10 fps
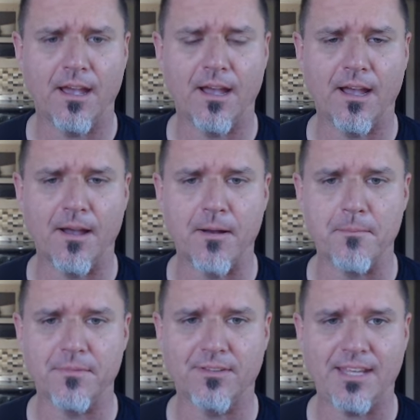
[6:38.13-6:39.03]

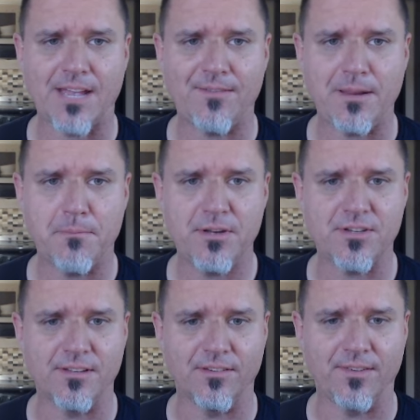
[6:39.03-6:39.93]
Um, does okay. he have any
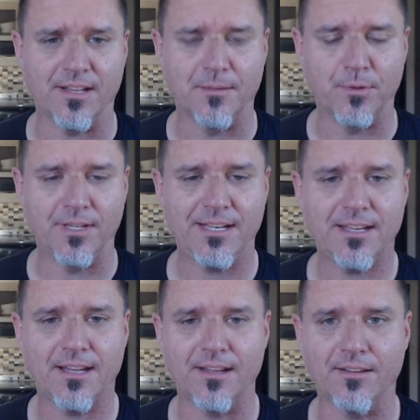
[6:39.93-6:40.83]
missions available? He
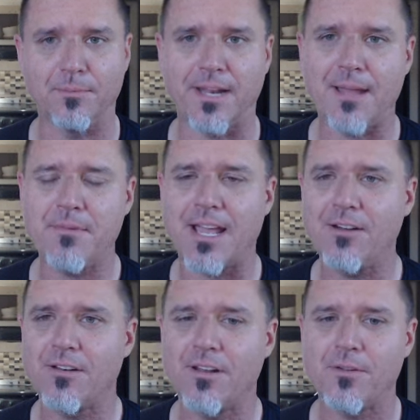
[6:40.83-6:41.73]
does, but I'm, I
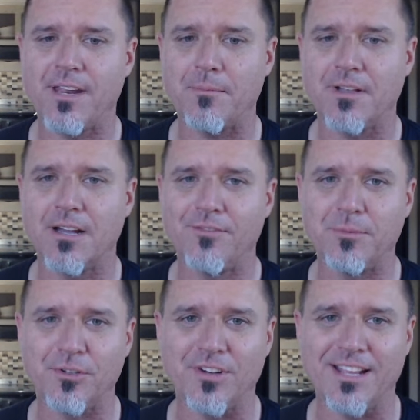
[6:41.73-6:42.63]
don't know that I'm
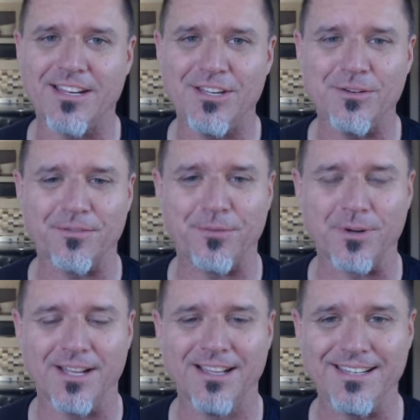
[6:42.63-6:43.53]
comfortable trying to do a,
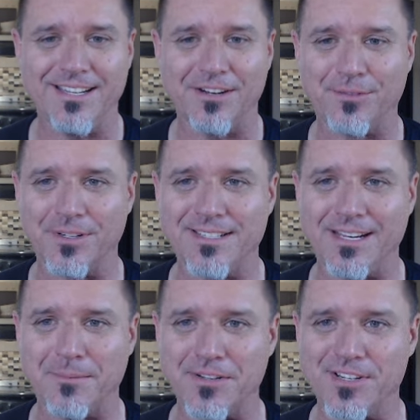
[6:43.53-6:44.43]
four, a tier
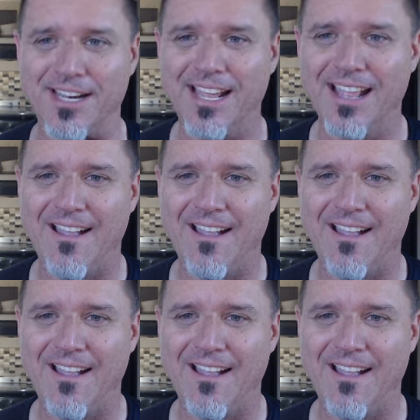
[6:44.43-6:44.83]
14 mission.